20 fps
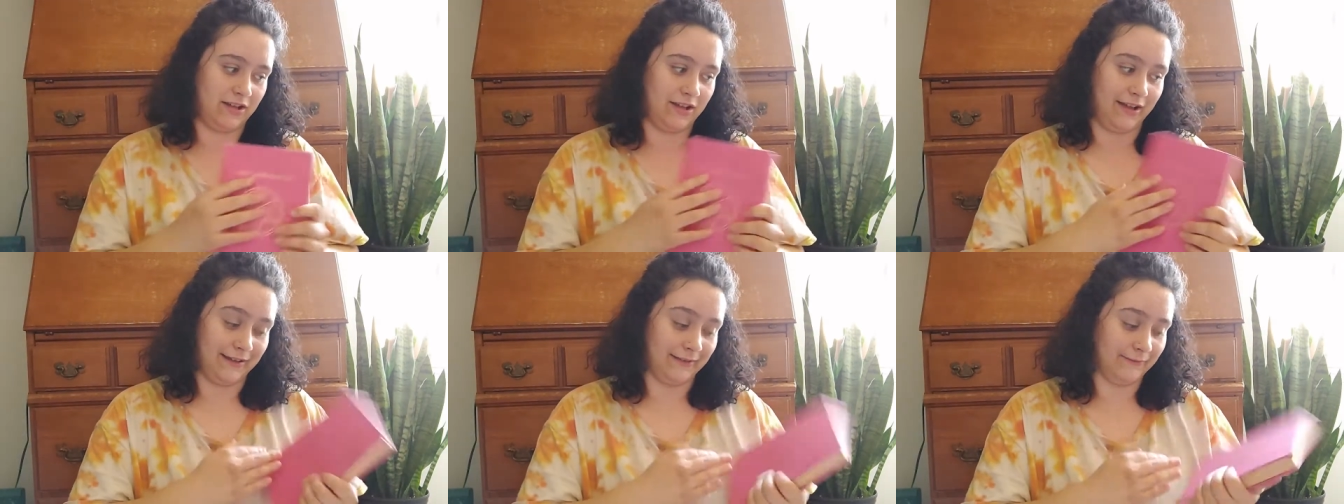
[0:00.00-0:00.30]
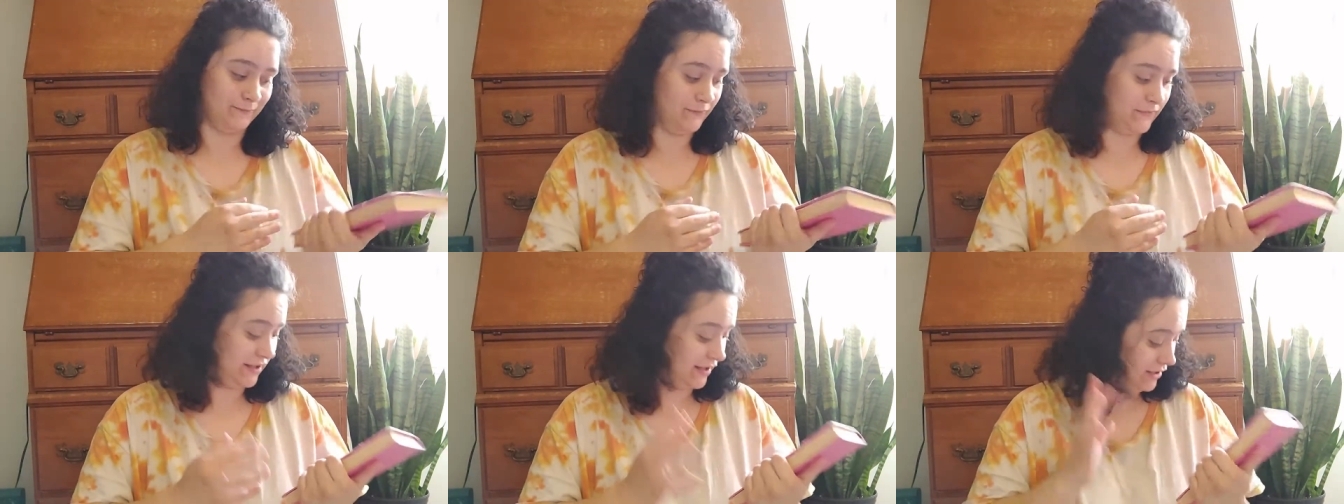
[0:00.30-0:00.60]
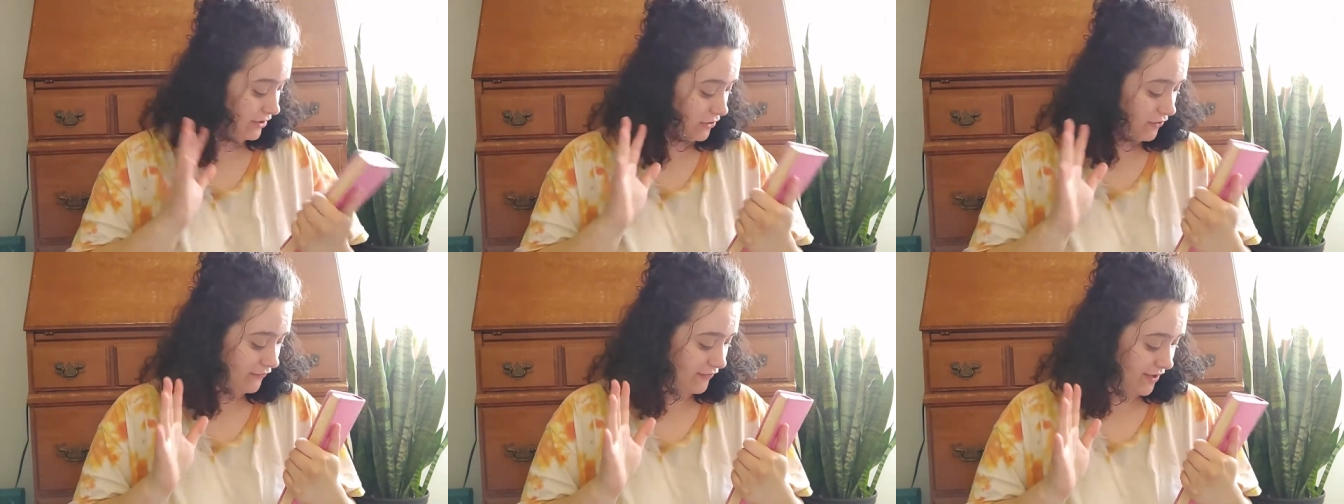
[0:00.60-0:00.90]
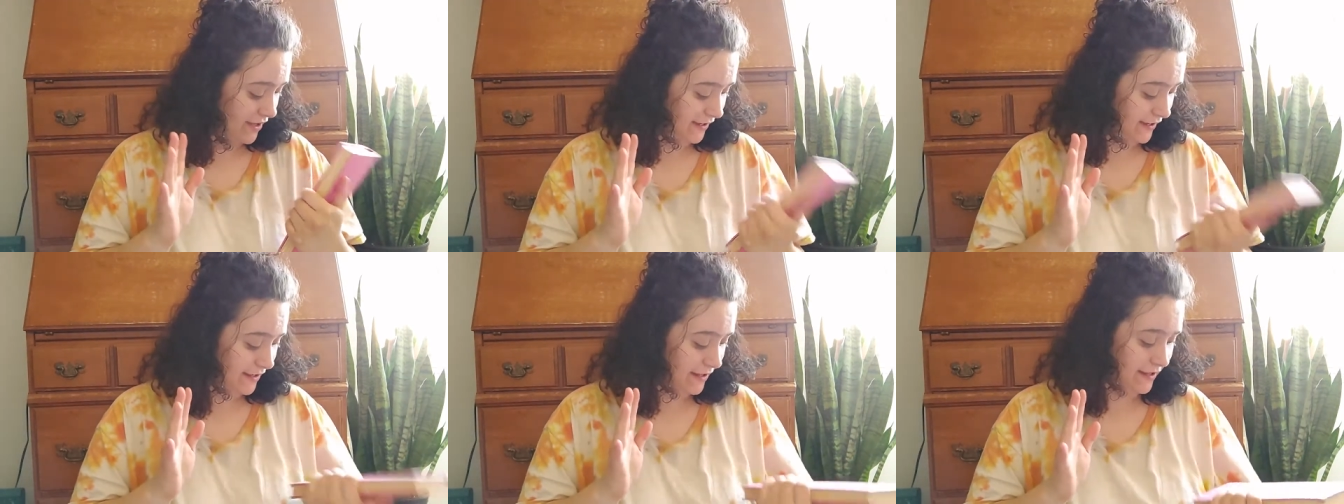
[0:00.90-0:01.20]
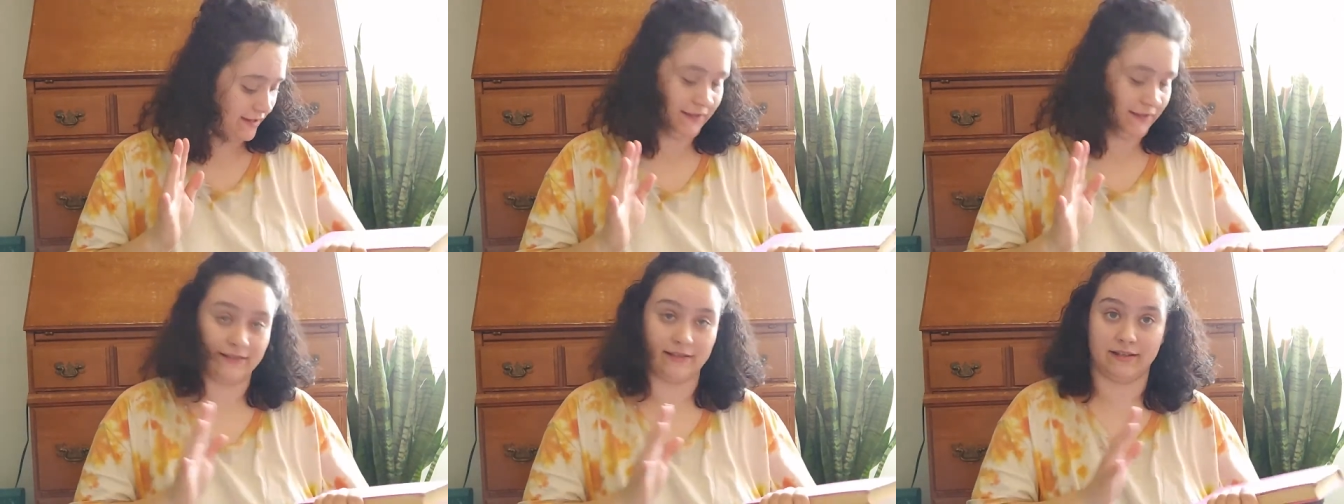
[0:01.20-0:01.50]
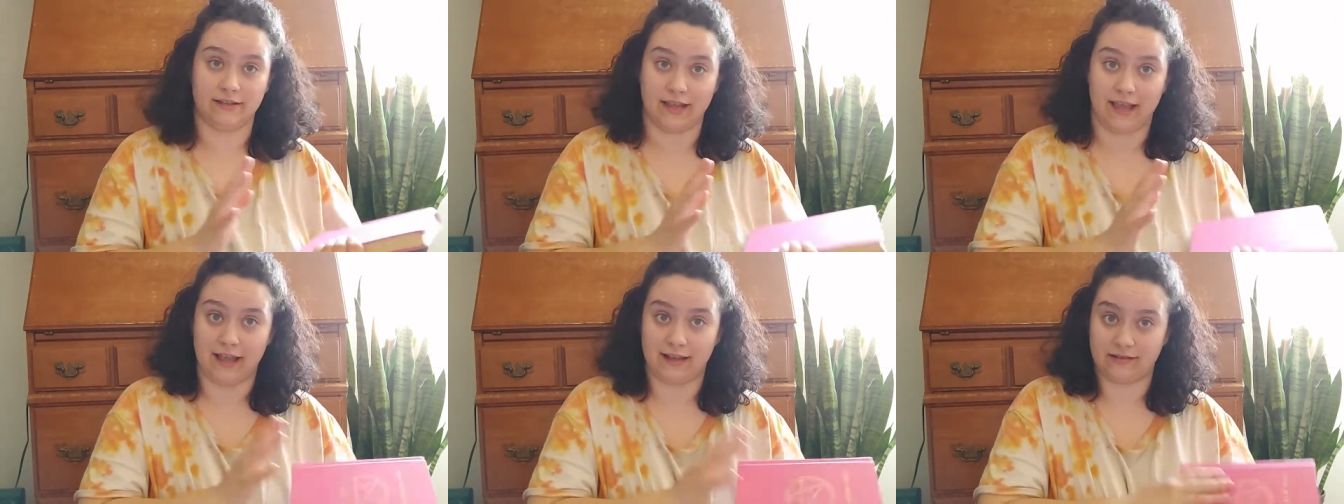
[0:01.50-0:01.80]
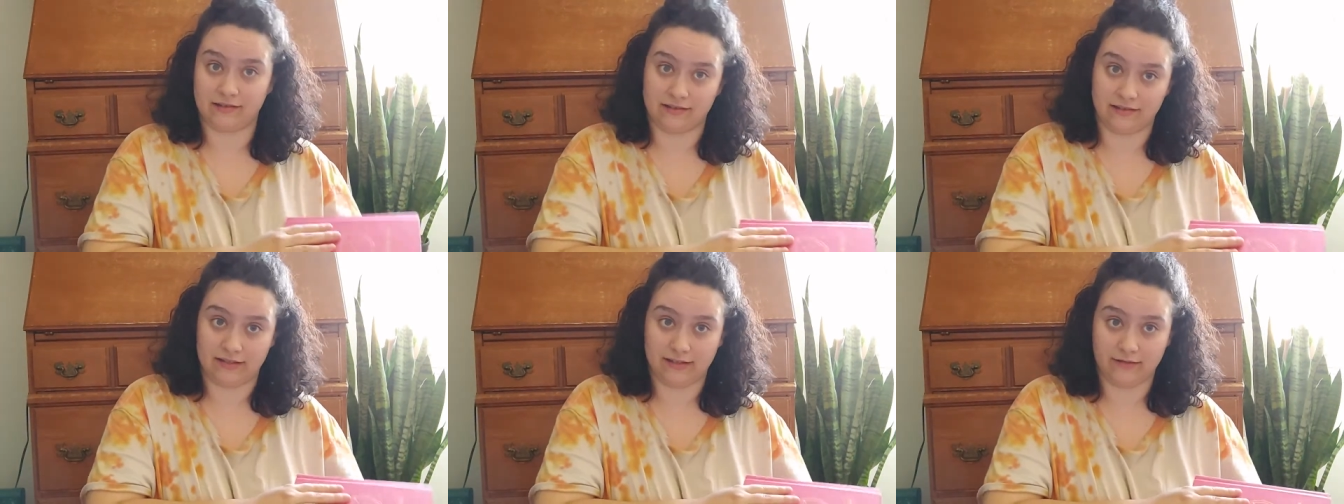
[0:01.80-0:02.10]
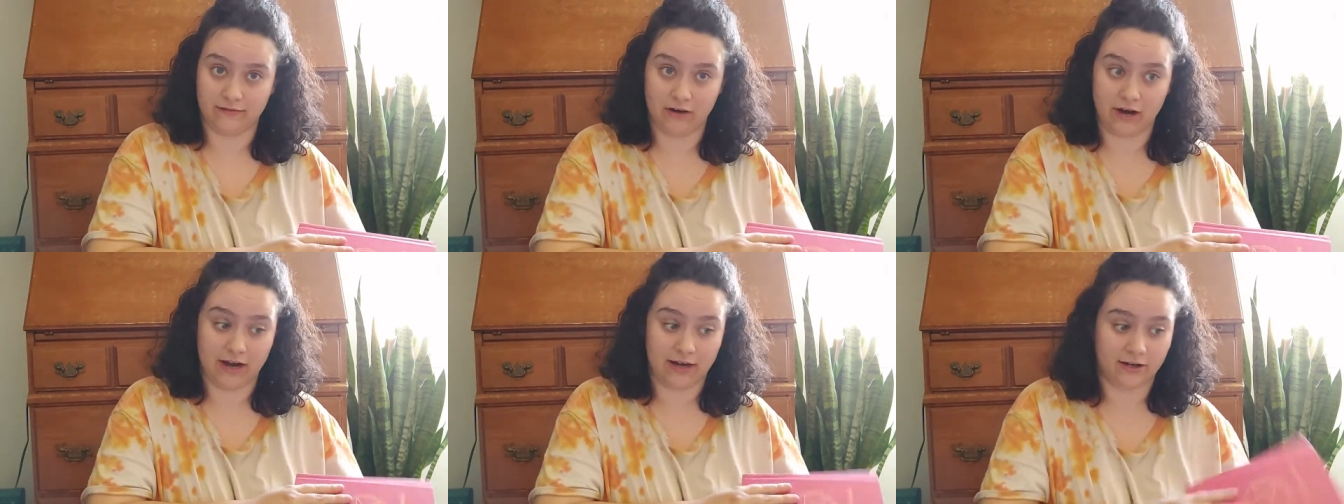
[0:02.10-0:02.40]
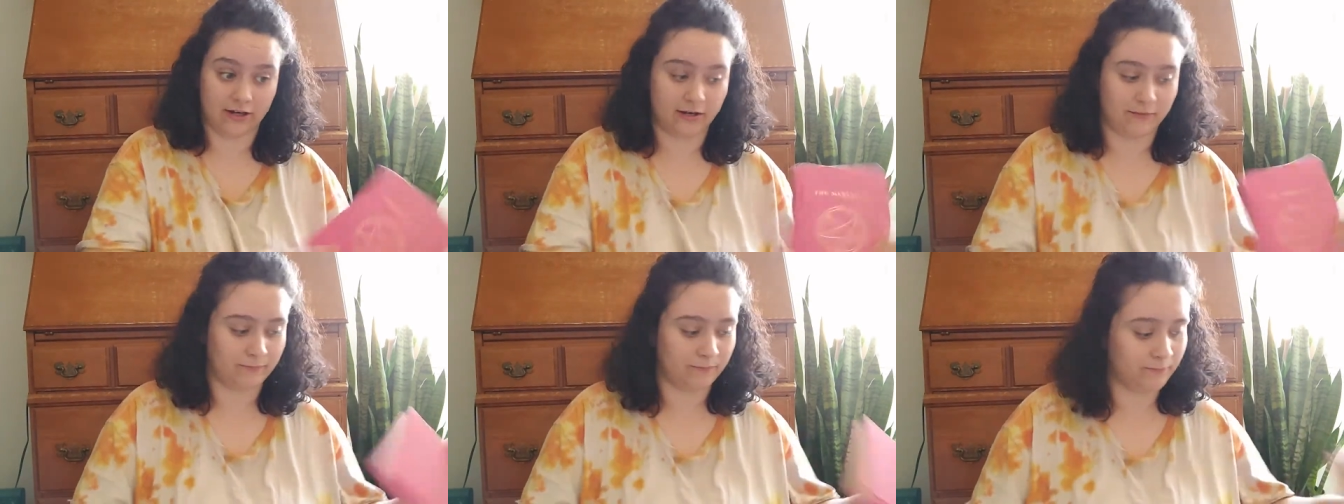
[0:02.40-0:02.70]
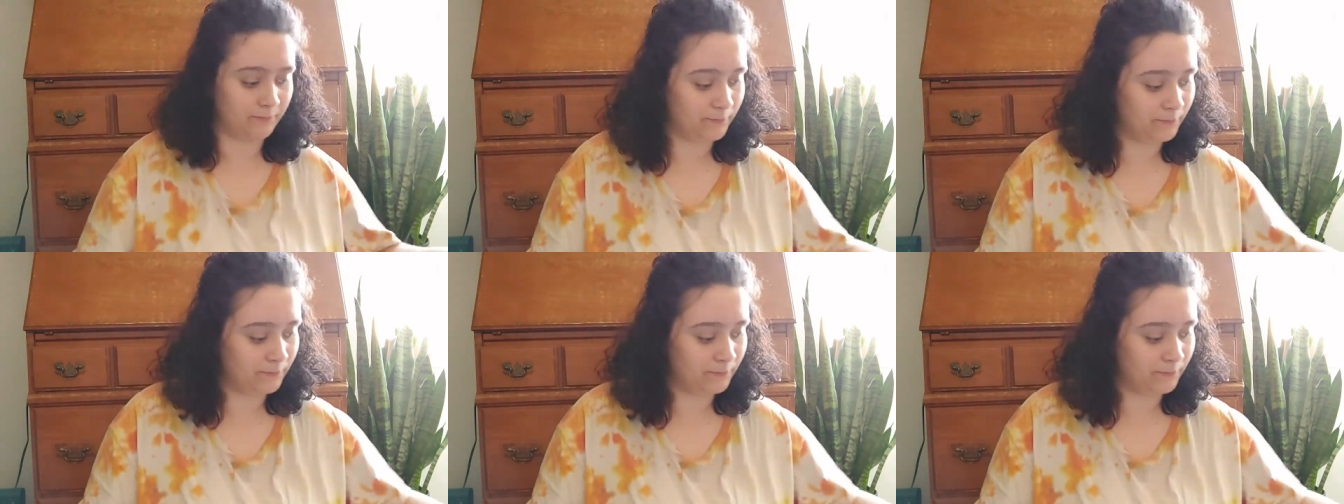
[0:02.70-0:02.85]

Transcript: Uh, Danielle Vega is an excellent writer.